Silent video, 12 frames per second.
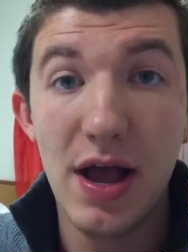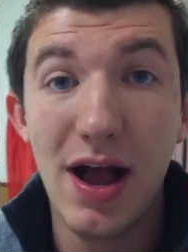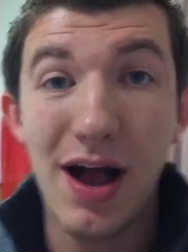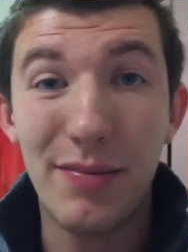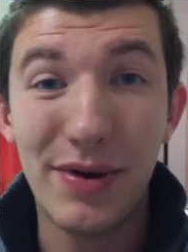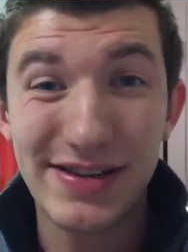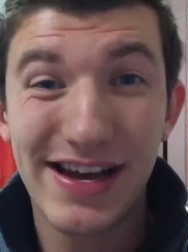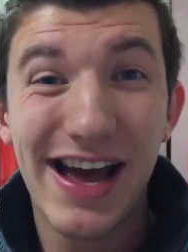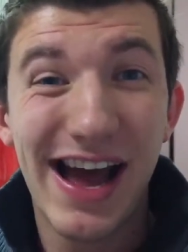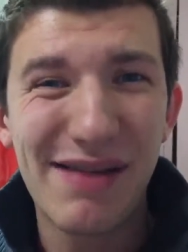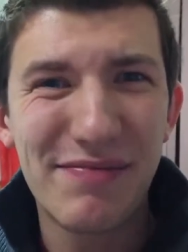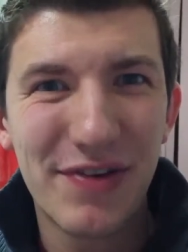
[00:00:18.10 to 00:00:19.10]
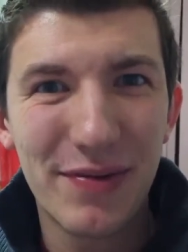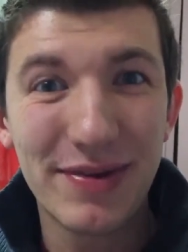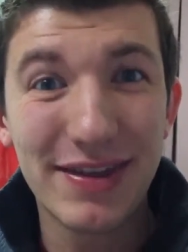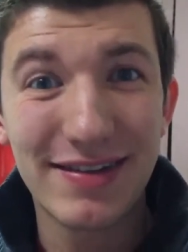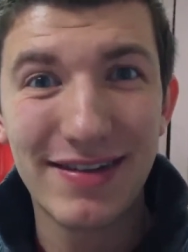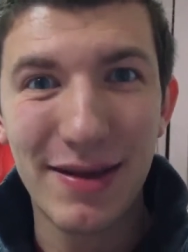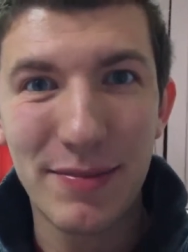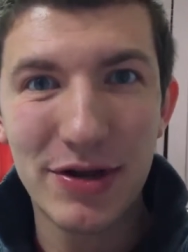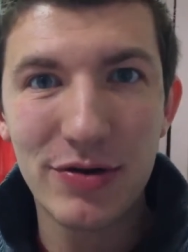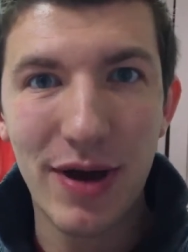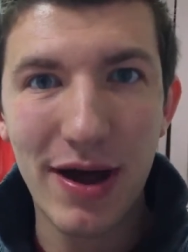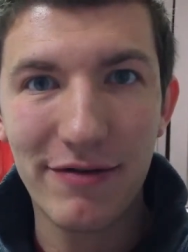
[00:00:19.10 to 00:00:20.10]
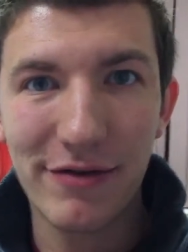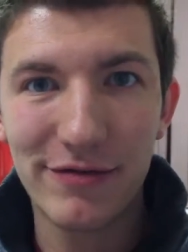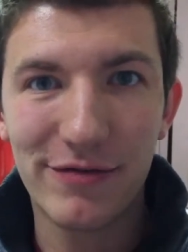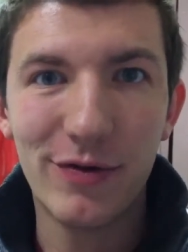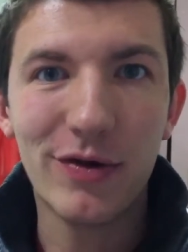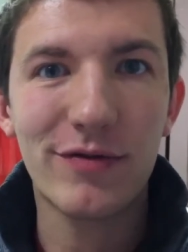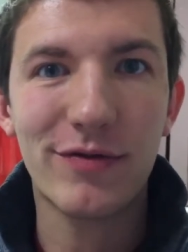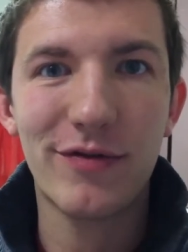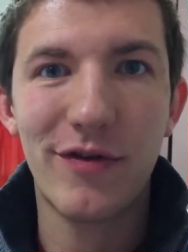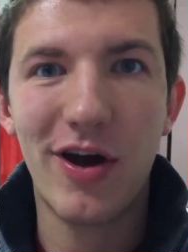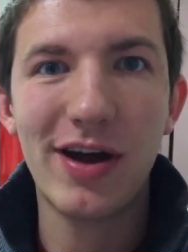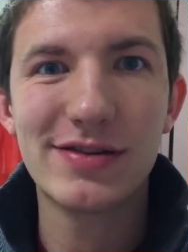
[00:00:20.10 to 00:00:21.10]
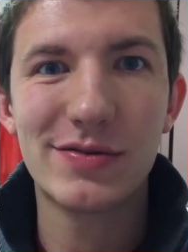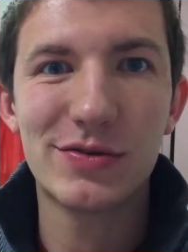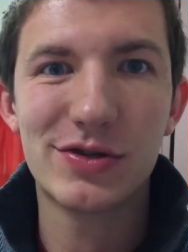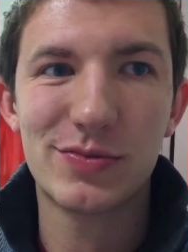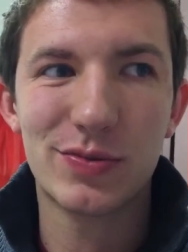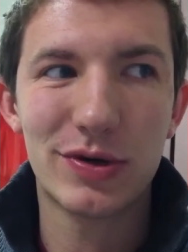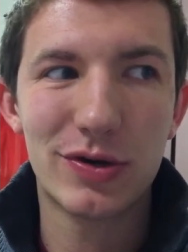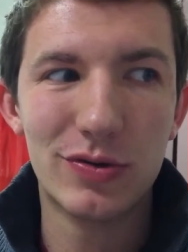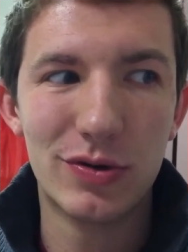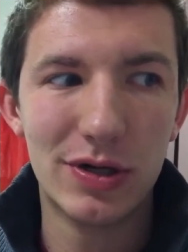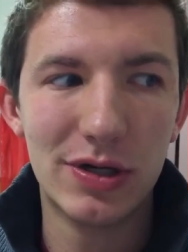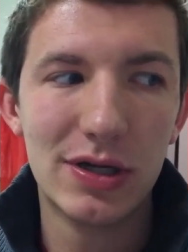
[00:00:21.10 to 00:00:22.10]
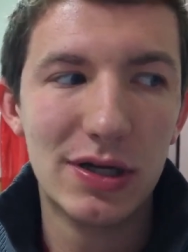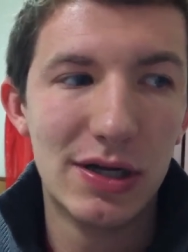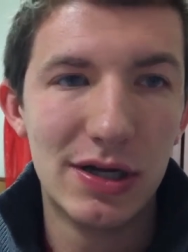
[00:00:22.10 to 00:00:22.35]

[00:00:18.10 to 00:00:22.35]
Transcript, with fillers: Uh, but I'm filming this on my new iPhone 4 for Verizon, which is pretty cool.